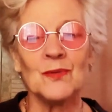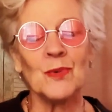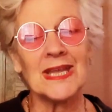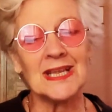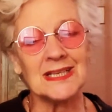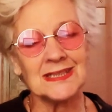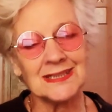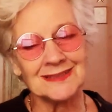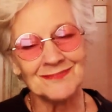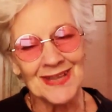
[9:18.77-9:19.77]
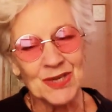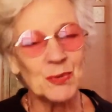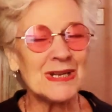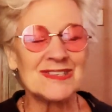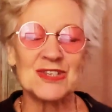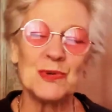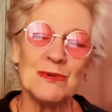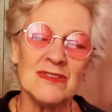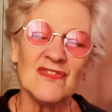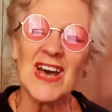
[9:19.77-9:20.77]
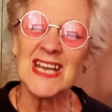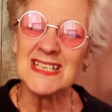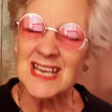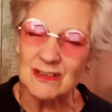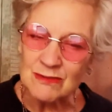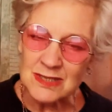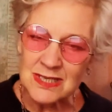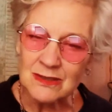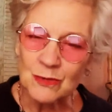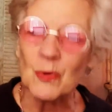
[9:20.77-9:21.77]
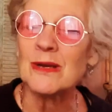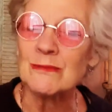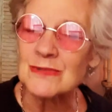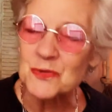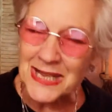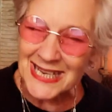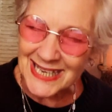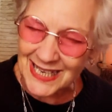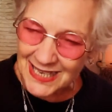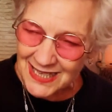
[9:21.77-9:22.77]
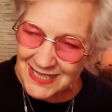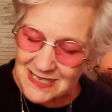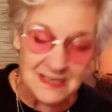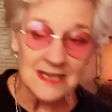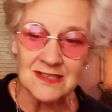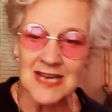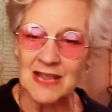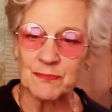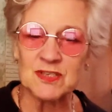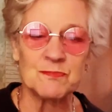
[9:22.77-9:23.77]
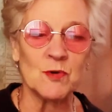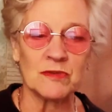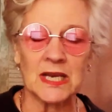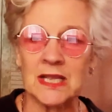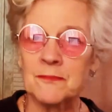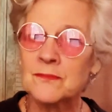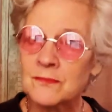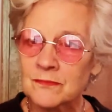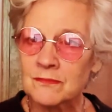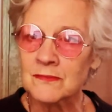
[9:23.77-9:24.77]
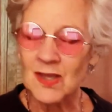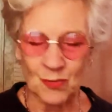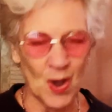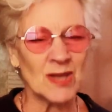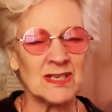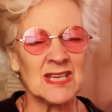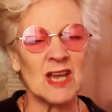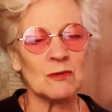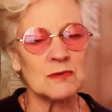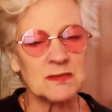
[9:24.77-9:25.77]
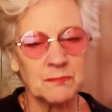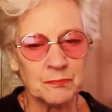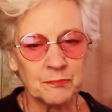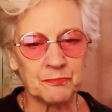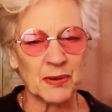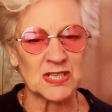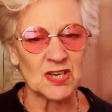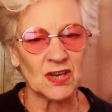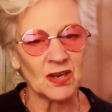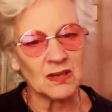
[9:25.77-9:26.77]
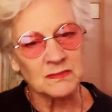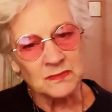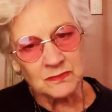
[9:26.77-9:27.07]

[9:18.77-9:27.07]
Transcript: "Well, we'll soon find out, won't we?" said Snape smoothly. "Wand out, Potter."